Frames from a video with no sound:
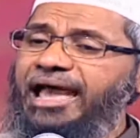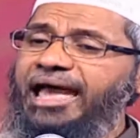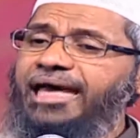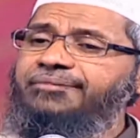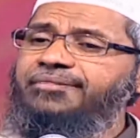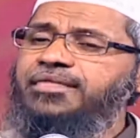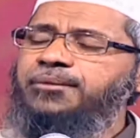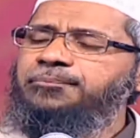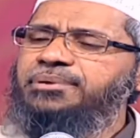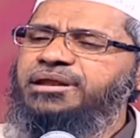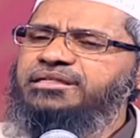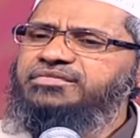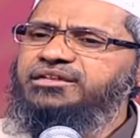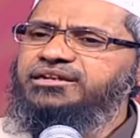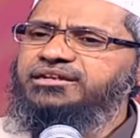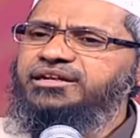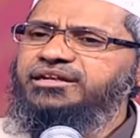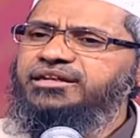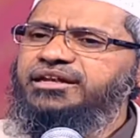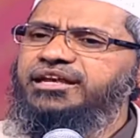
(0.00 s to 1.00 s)
and they
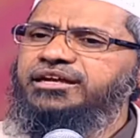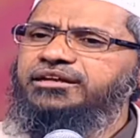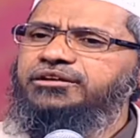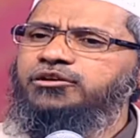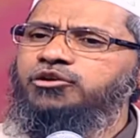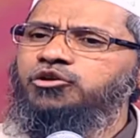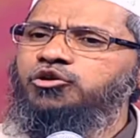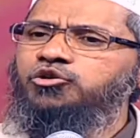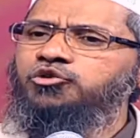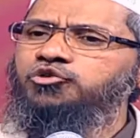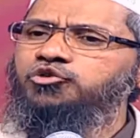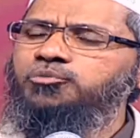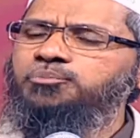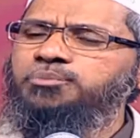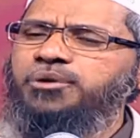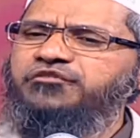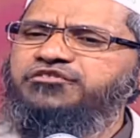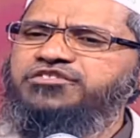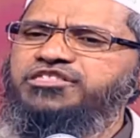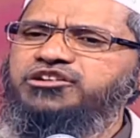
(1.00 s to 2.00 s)
presented it to
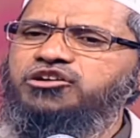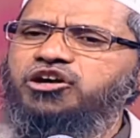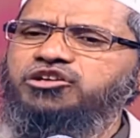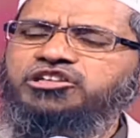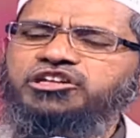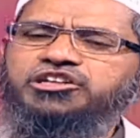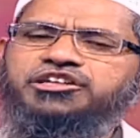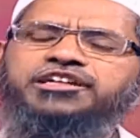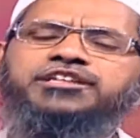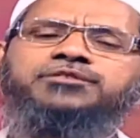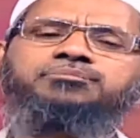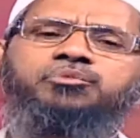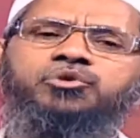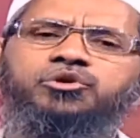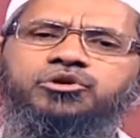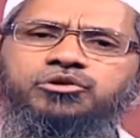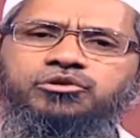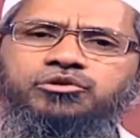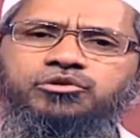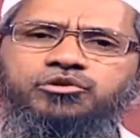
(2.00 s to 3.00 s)
Professor Dr. Keith
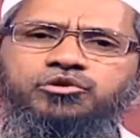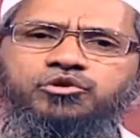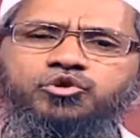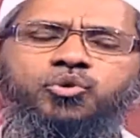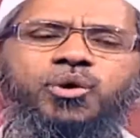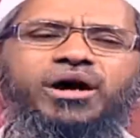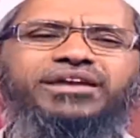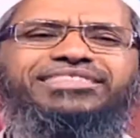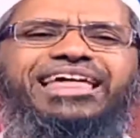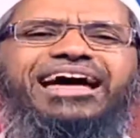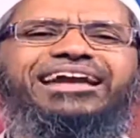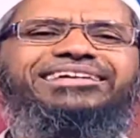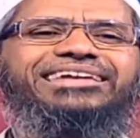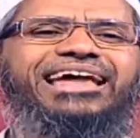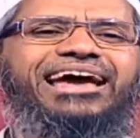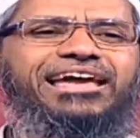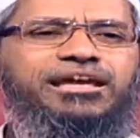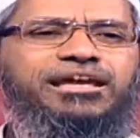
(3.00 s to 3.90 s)
Moore, who at that